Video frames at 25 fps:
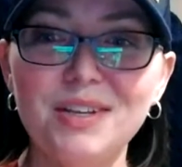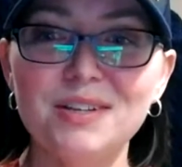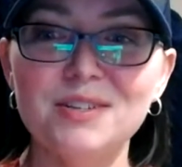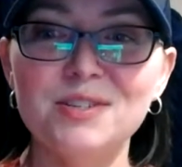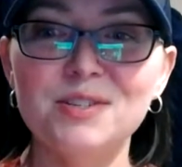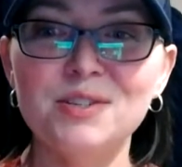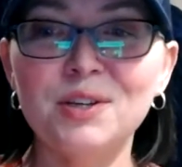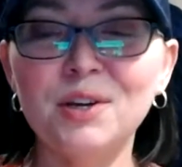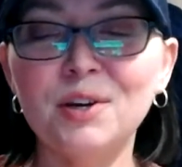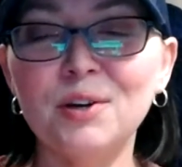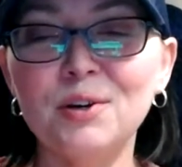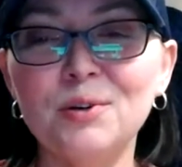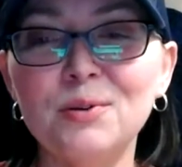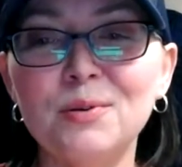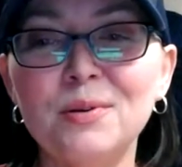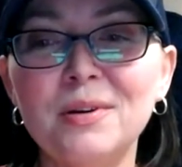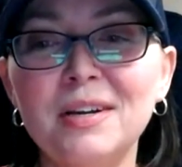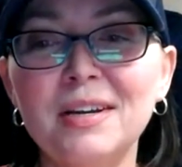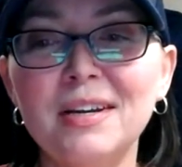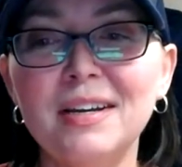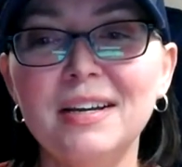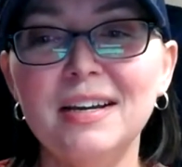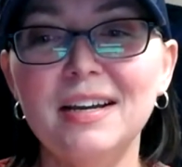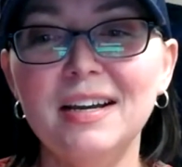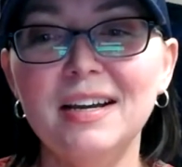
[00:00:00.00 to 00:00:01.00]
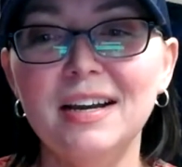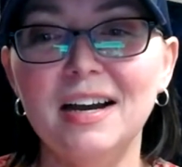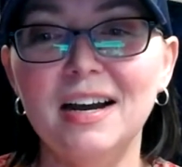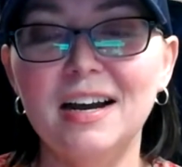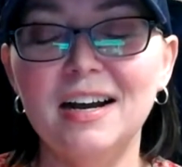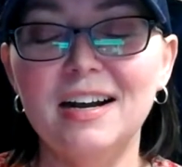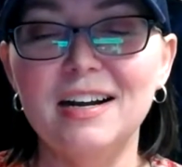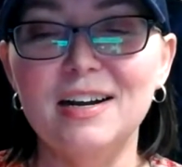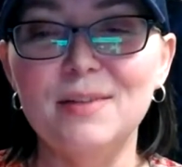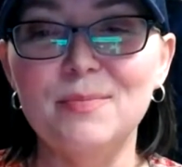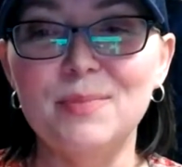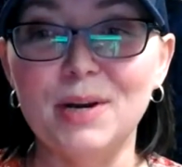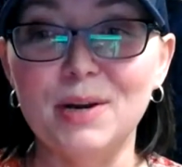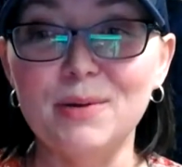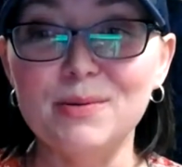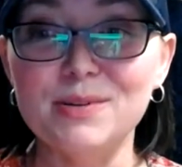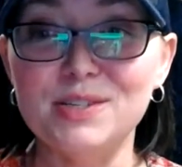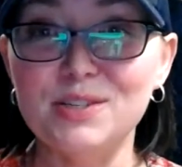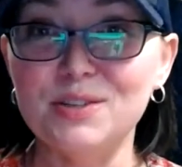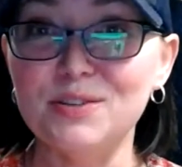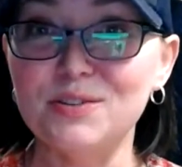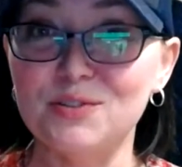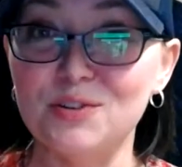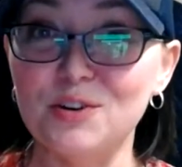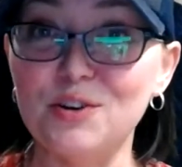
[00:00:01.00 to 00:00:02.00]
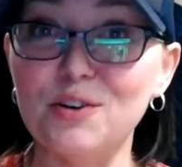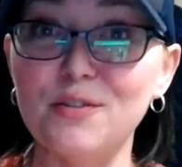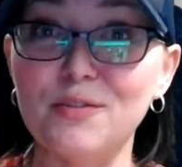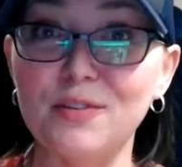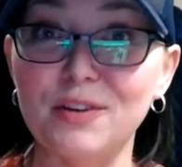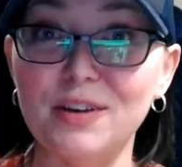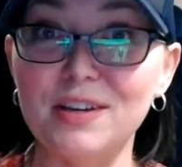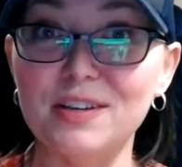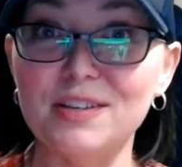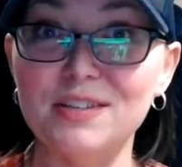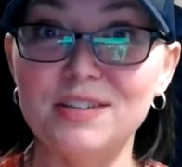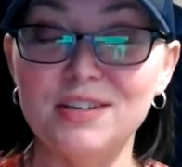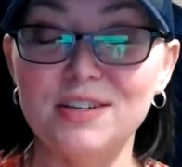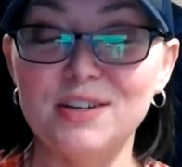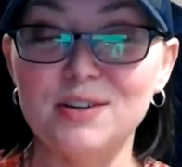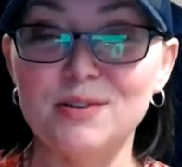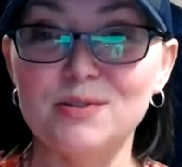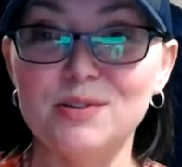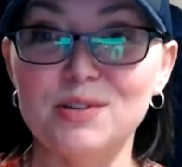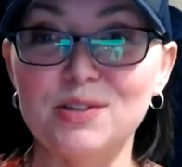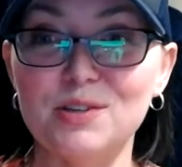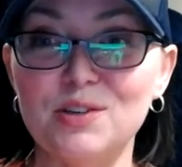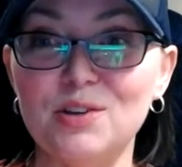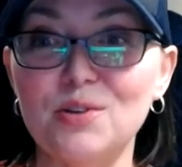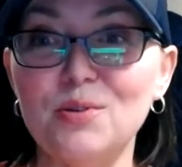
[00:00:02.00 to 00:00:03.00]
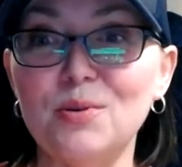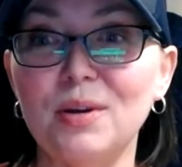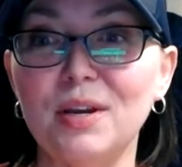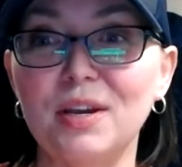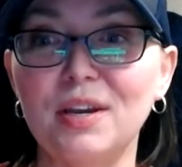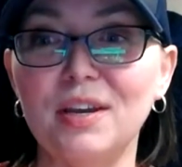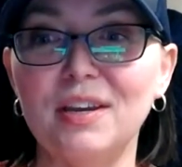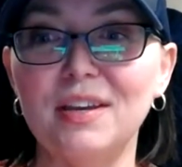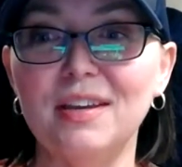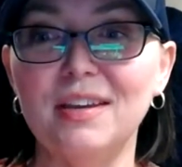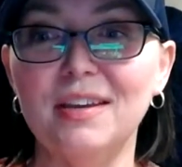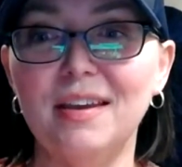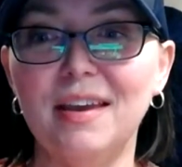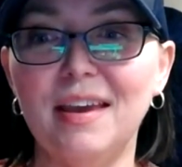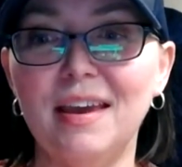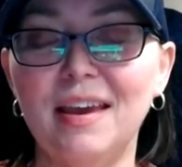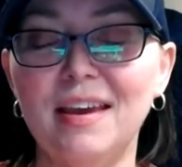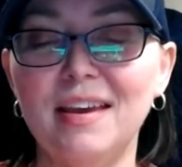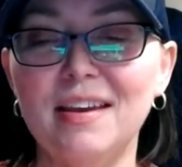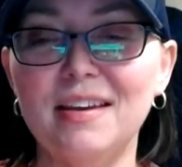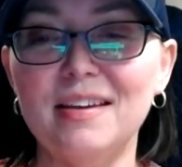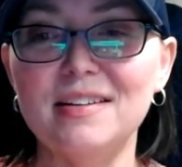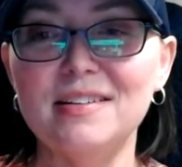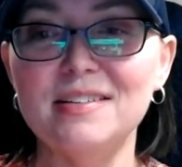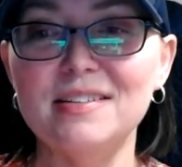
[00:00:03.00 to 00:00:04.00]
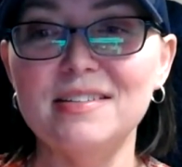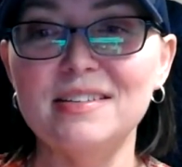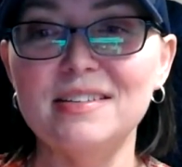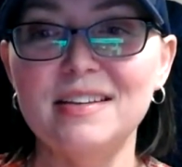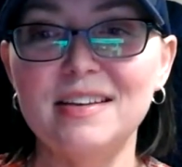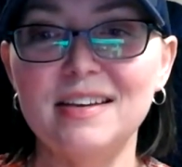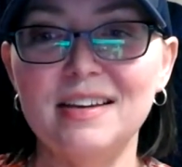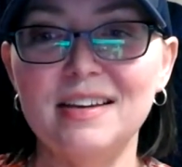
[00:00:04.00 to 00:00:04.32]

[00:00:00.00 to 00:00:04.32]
So, but I was still nervous, to do it. And